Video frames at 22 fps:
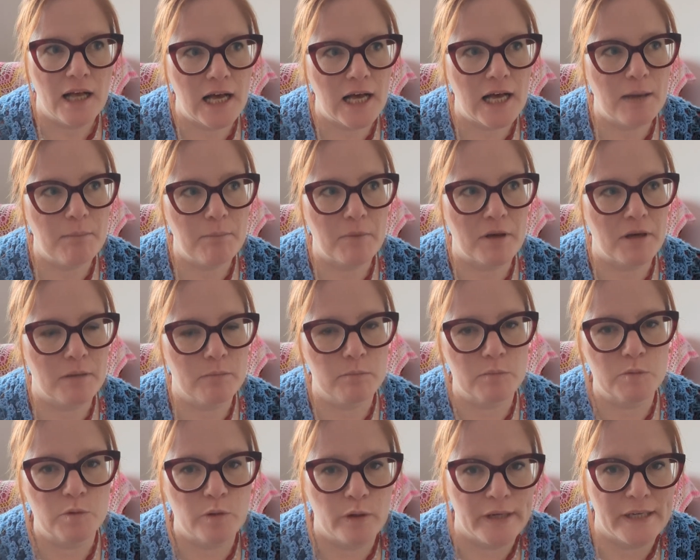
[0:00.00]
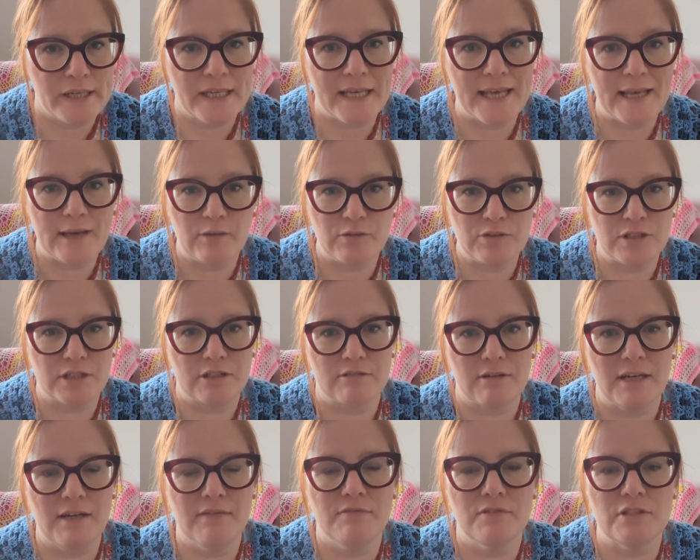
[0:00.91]
I'm quite a chaotic
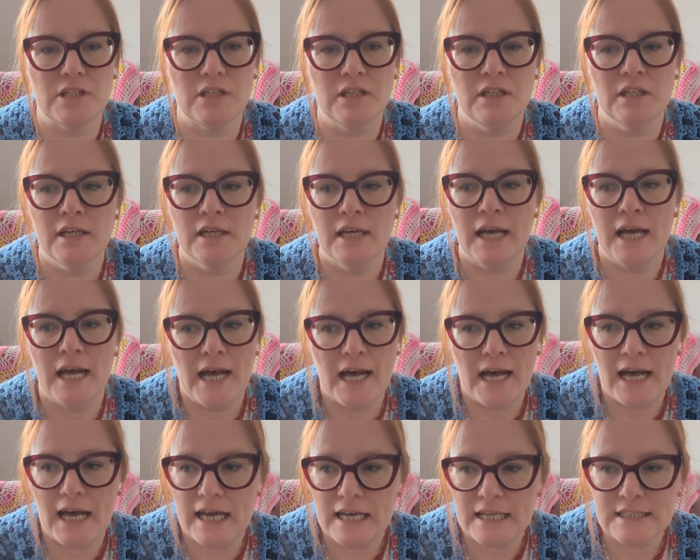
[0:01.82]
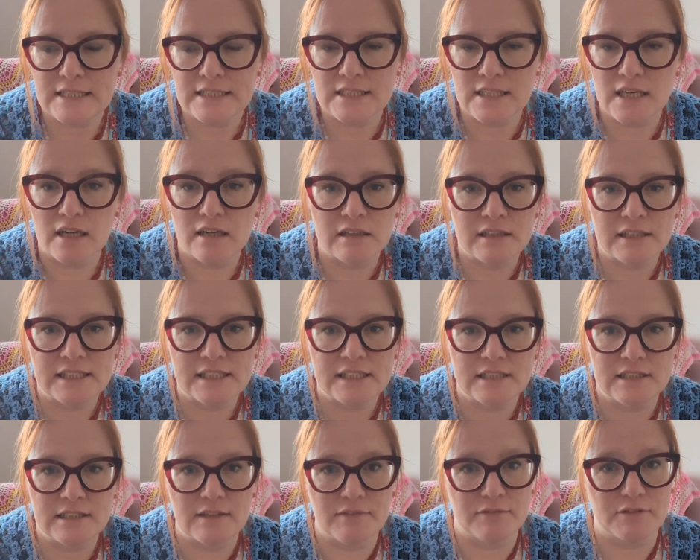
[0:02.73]
crafter and I
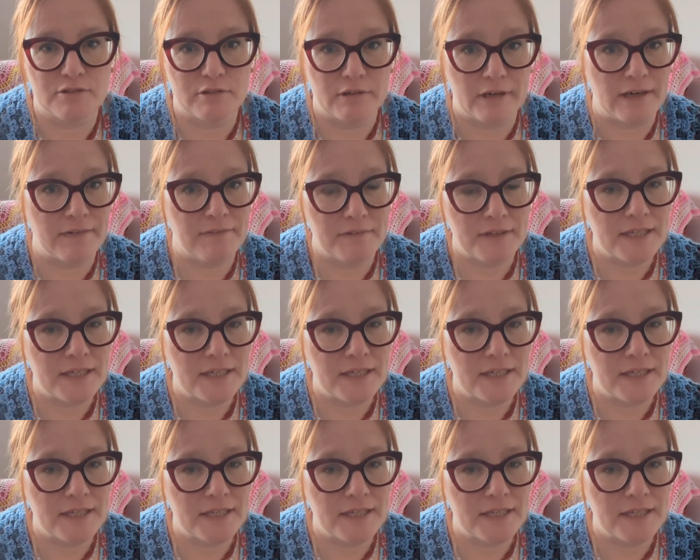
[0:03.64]
love to craft.